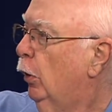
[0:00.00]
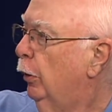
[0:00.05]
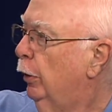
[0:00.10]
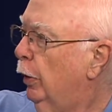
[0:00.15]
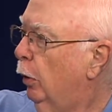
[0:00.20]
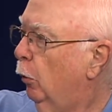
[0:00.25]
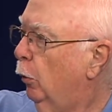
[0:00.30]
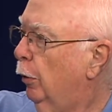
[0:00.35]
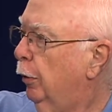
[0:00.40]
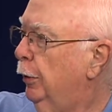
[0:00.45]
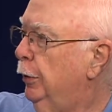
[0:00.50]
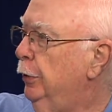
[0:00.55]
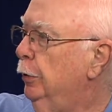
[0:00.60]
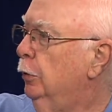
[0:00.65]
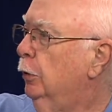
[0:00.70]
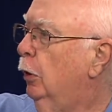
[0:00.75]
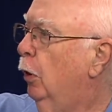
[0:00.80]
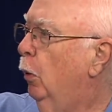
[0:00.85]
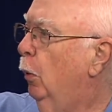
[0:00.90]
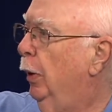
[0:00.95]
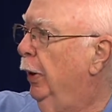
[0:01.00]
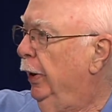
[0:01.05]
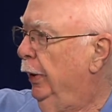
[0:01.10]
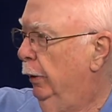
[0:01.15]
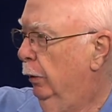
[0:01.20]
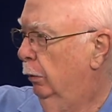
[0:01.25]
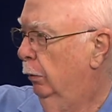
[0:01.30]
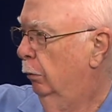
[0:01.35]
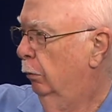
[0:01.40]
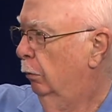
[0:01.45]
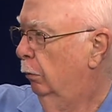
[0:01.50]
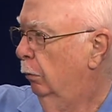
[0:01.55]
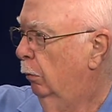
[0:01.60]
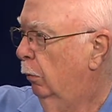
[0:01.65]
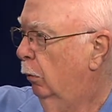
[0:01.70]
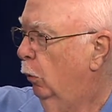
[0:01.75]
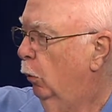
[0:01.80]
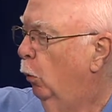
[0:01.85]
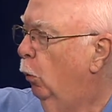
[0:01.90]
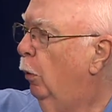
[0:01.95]
Now, where are you going?
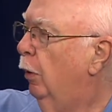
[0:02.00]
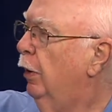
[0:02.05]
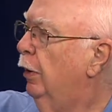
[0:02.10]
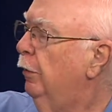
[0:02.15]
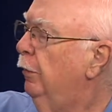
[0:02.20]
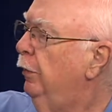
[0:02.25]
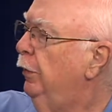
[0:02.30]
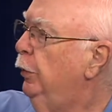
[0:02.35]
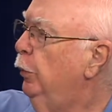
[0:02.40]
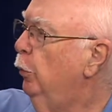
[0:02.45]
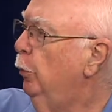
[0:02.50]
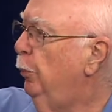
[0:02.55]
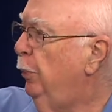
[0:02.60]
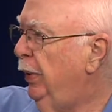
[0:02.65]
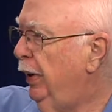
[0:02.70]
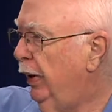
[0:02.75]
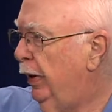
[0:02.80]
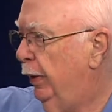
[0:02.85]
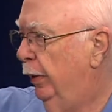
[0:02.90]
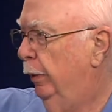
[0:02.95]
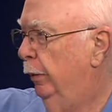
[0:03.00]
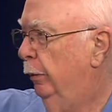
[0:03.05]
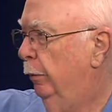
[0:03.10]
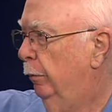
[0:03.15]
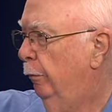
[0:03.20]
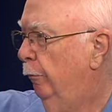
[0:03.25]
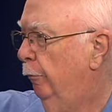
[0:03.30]
Mm-hmm. Where have you been?